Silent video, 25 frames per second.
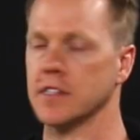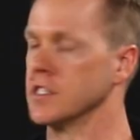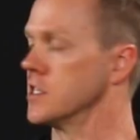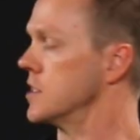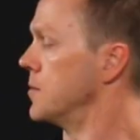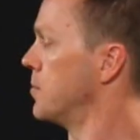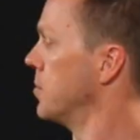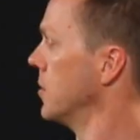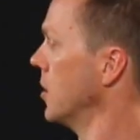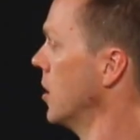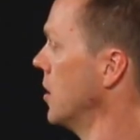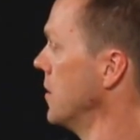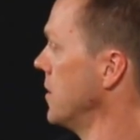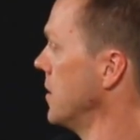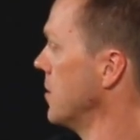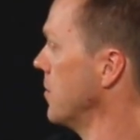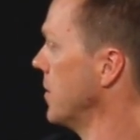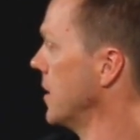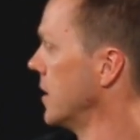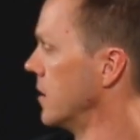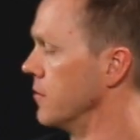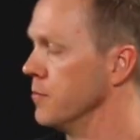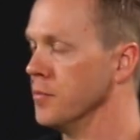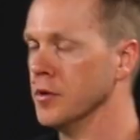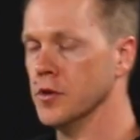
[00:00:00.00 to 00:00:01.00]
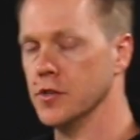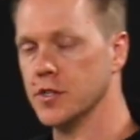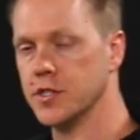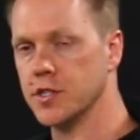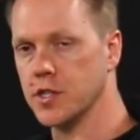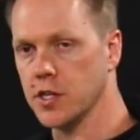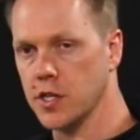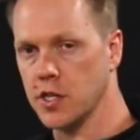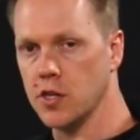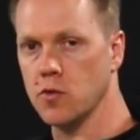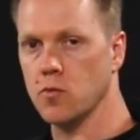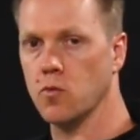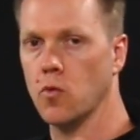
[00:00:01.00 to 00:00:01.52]
to supply the amount of boost
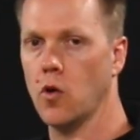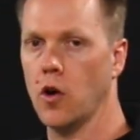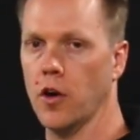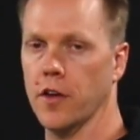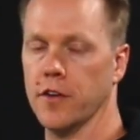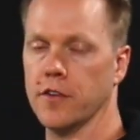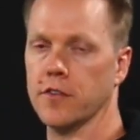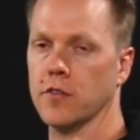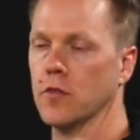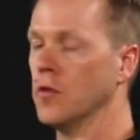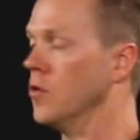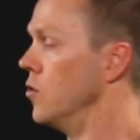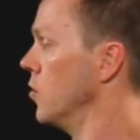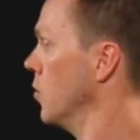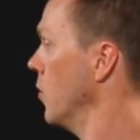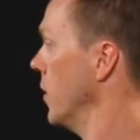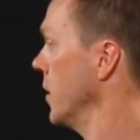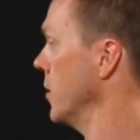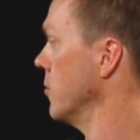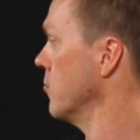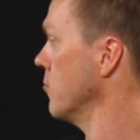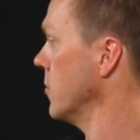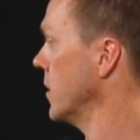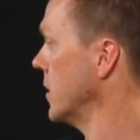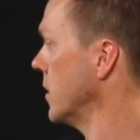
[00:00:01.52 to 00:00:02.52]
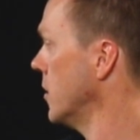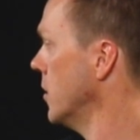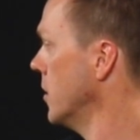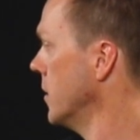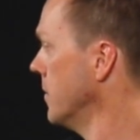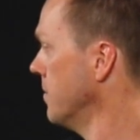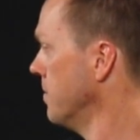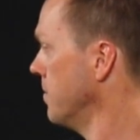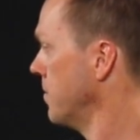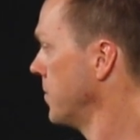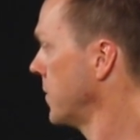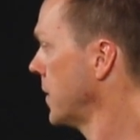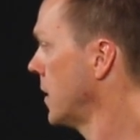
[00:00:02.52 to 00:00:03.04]
that you want all the way to
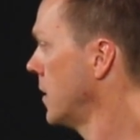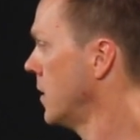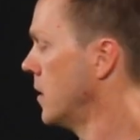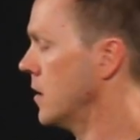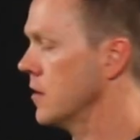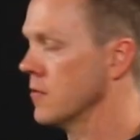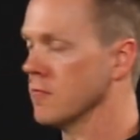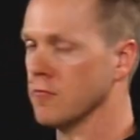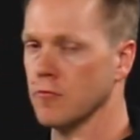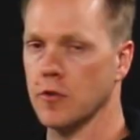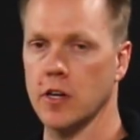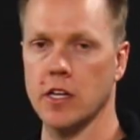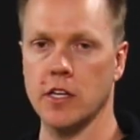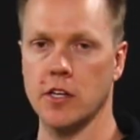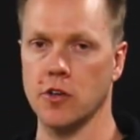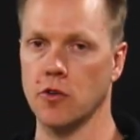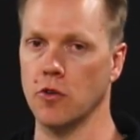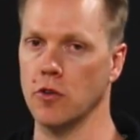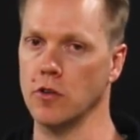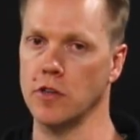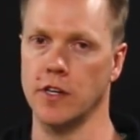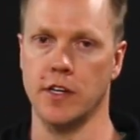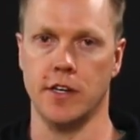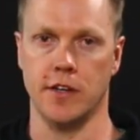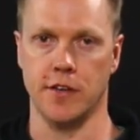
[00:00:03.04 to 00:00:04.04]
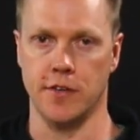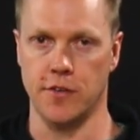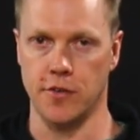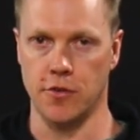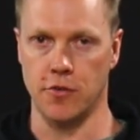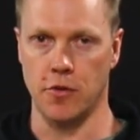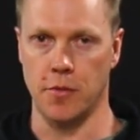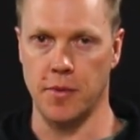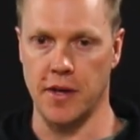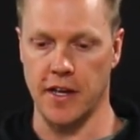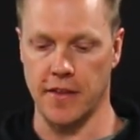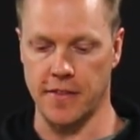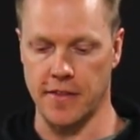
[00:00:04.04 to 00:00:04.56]
redline, really all you can do
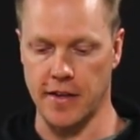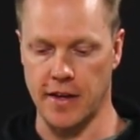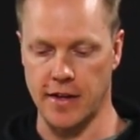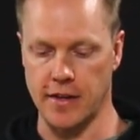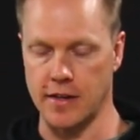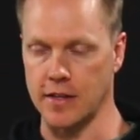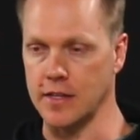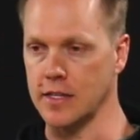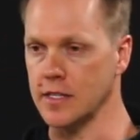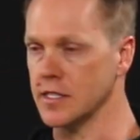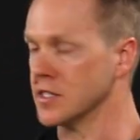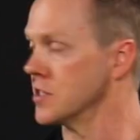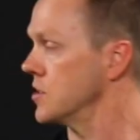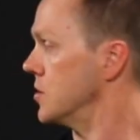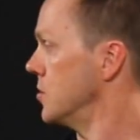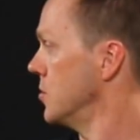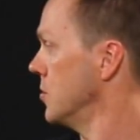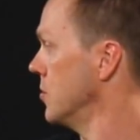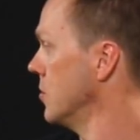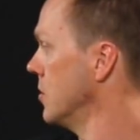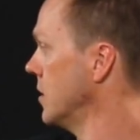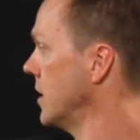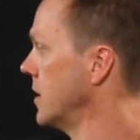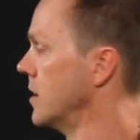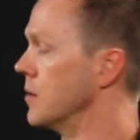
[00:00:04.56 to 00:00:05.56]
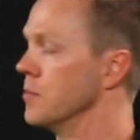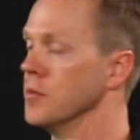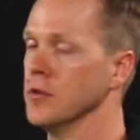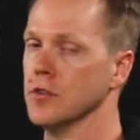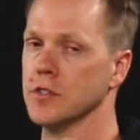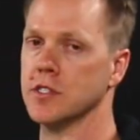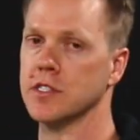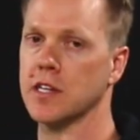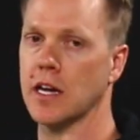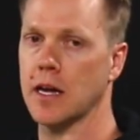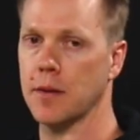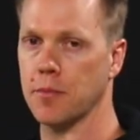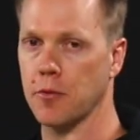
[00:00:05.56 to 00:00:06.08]
about that is to let the
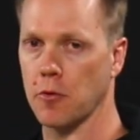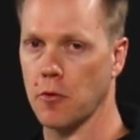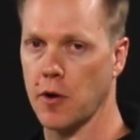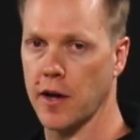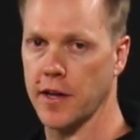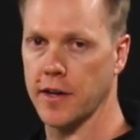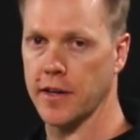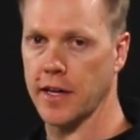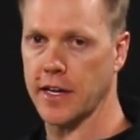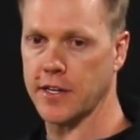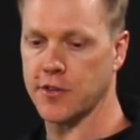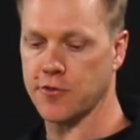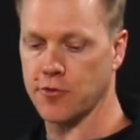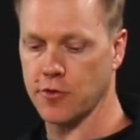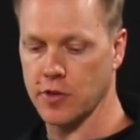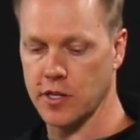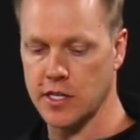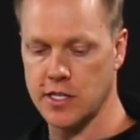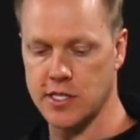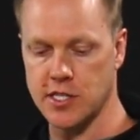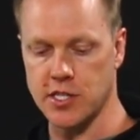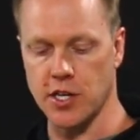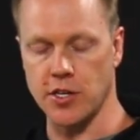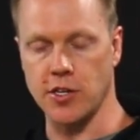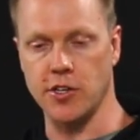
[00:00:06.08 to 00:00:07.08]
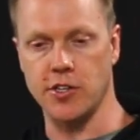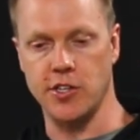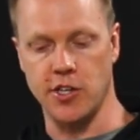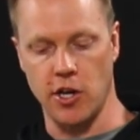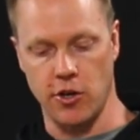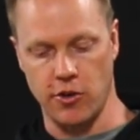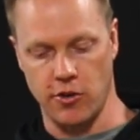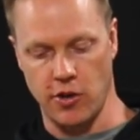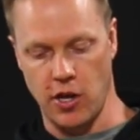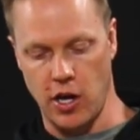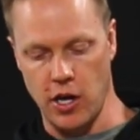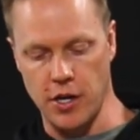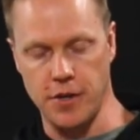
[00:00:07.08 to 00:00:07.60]
boost taper away naturally so you
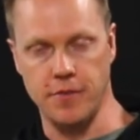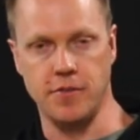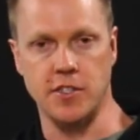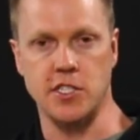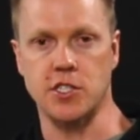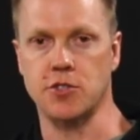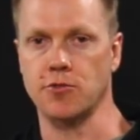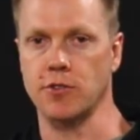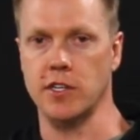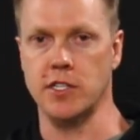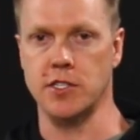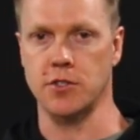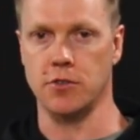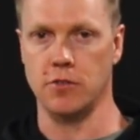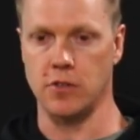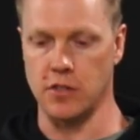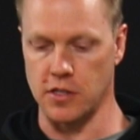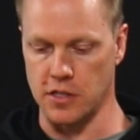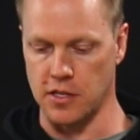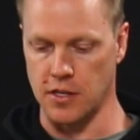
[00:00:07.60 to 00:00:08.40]
don't overstress all the